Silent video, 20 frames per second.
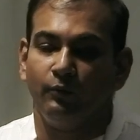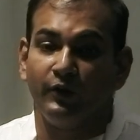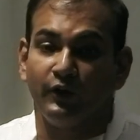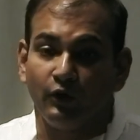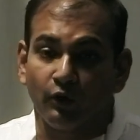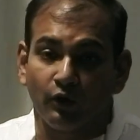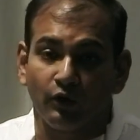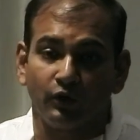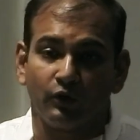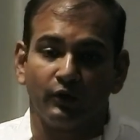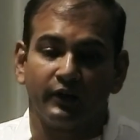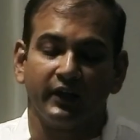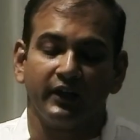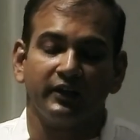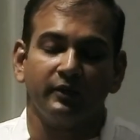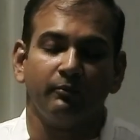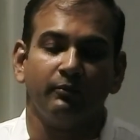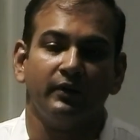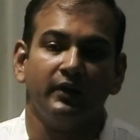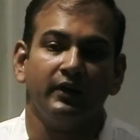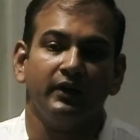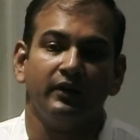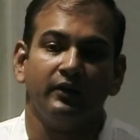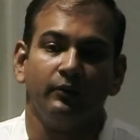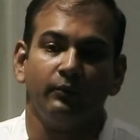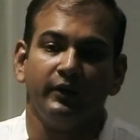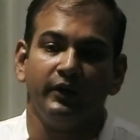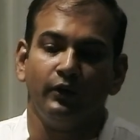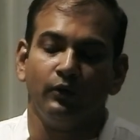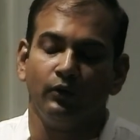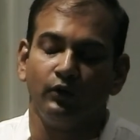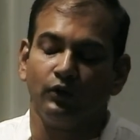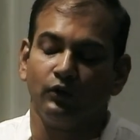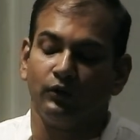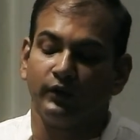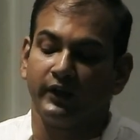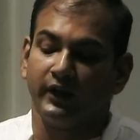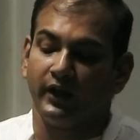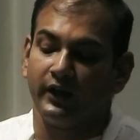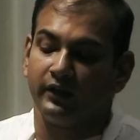We don't look at the burden. We don't
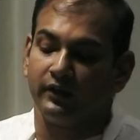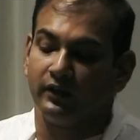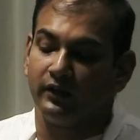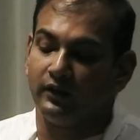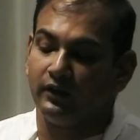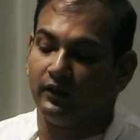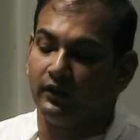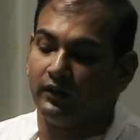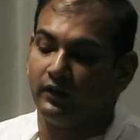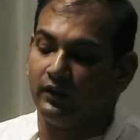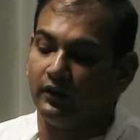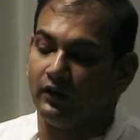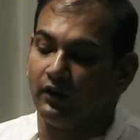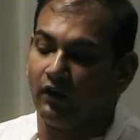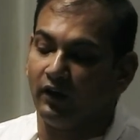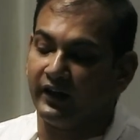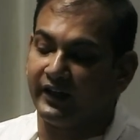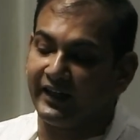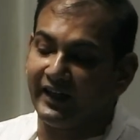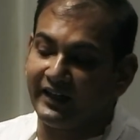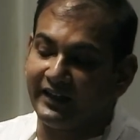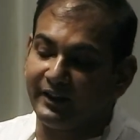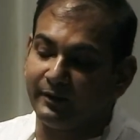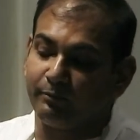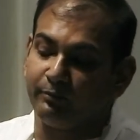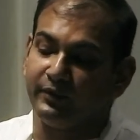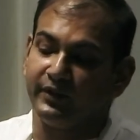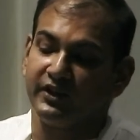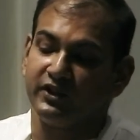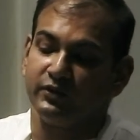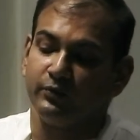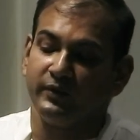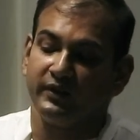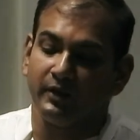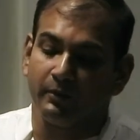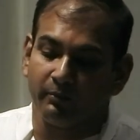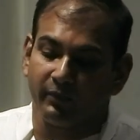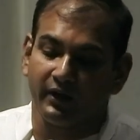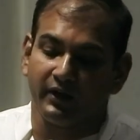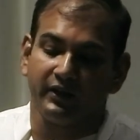look at or get depressed with
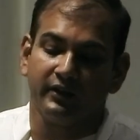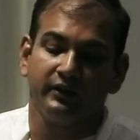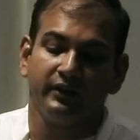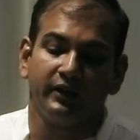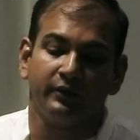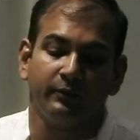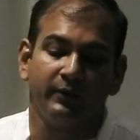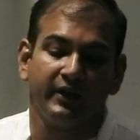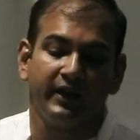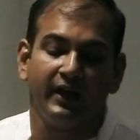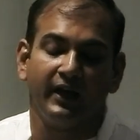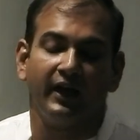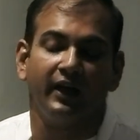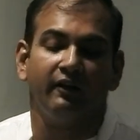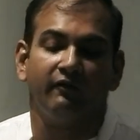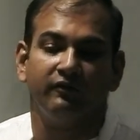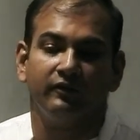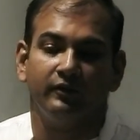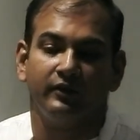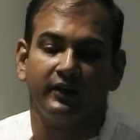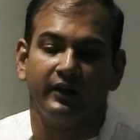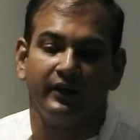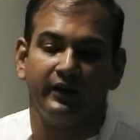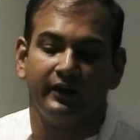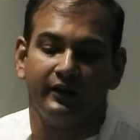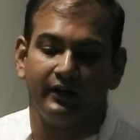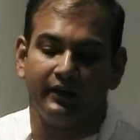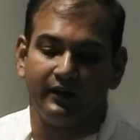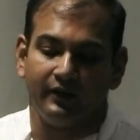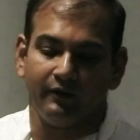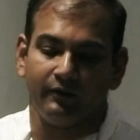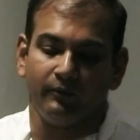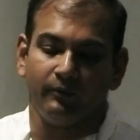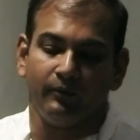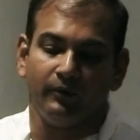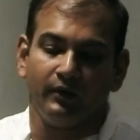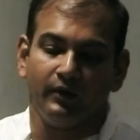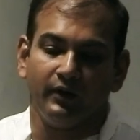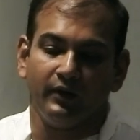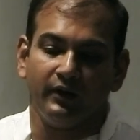the burden that we have.
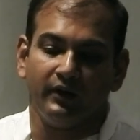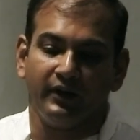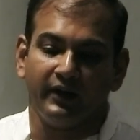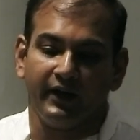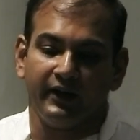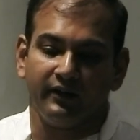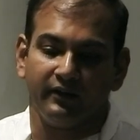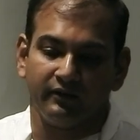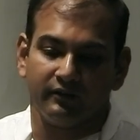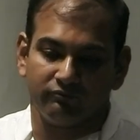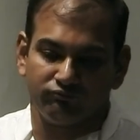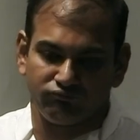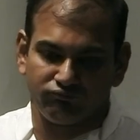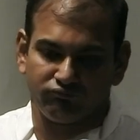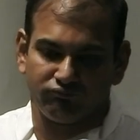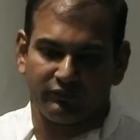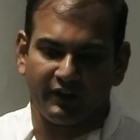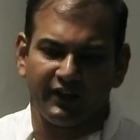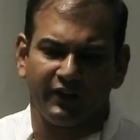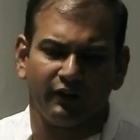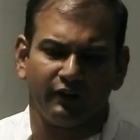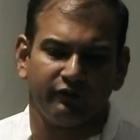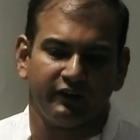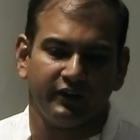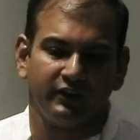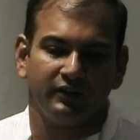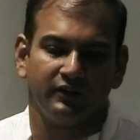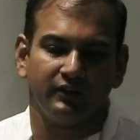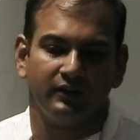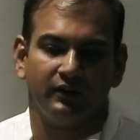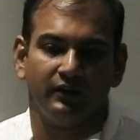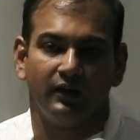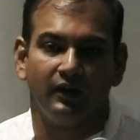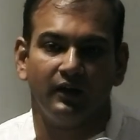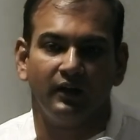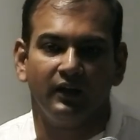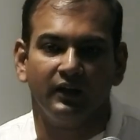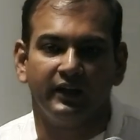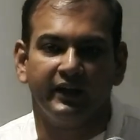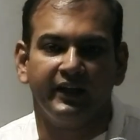Right? Think of it.
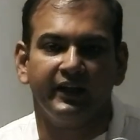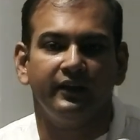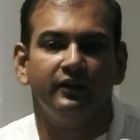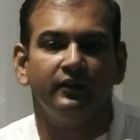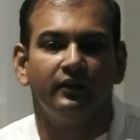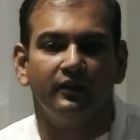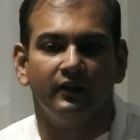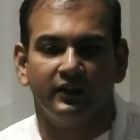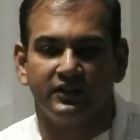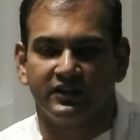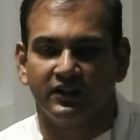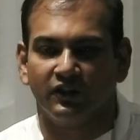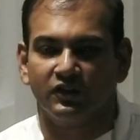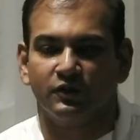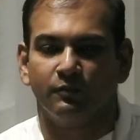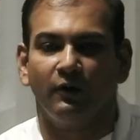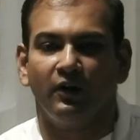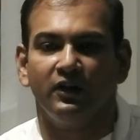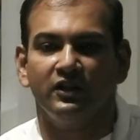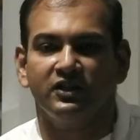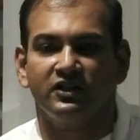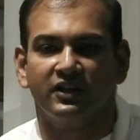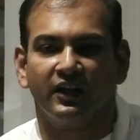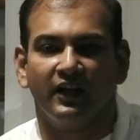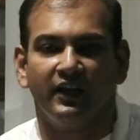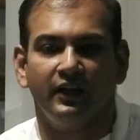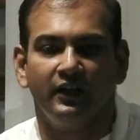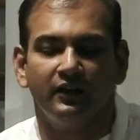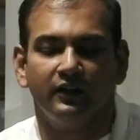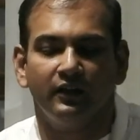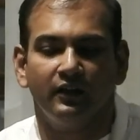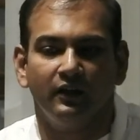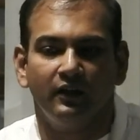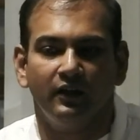A kid, a small child,